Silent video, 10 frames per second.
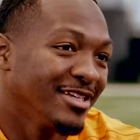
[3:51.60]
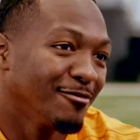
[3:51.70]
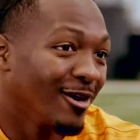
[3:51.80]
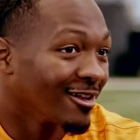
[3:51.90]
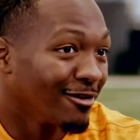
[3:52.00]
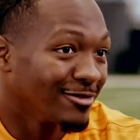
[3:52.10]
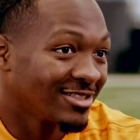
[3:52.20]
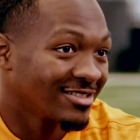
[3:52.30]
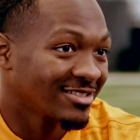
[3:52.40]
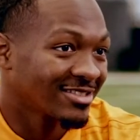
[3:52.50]
me while I
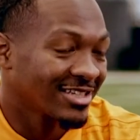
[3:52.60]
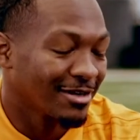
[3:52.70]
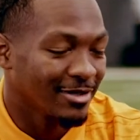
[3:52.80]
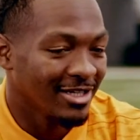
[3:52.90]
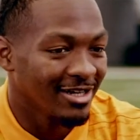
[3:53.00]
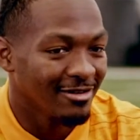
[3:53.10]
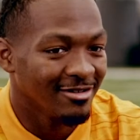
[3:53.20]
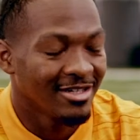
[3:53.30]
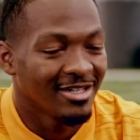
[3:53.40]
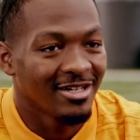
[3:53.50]
was typing it out,
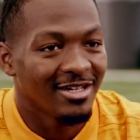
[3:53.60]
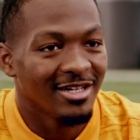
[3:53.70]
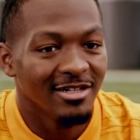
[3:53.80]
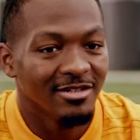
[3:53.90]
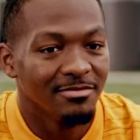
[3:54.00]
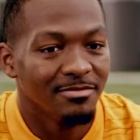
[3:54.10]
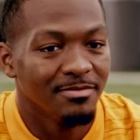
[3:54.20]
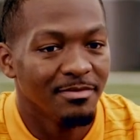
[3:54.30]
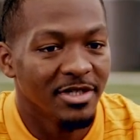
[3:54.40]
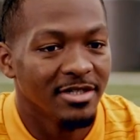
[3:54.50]
um,
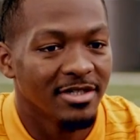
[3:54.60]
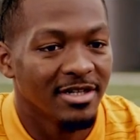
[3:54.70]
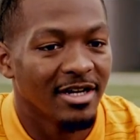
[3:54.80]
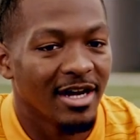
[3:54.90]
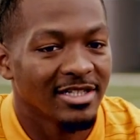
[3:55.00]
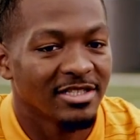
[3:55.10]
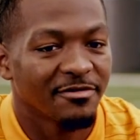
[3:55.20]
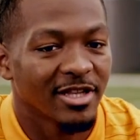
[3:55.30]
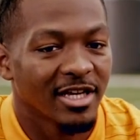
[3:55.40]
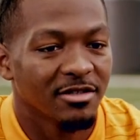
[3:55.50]
but I just
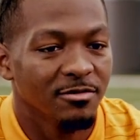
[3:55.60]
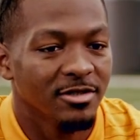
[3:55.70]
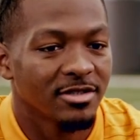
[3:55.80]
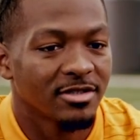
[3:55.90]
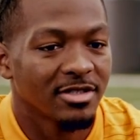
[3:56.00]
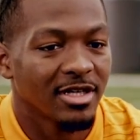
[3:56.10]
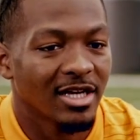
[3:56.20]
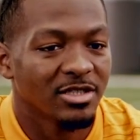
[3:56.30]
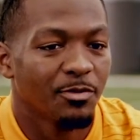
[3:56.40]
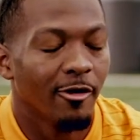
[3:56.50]
felt like it was,
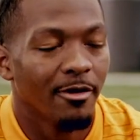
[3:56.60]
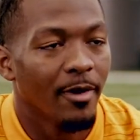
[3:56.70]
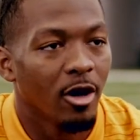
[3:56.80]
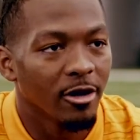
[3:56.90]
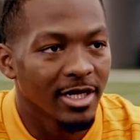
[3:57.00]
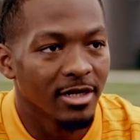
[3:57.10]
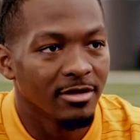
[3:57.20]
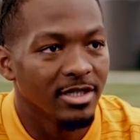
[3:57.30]
I just poured my heart out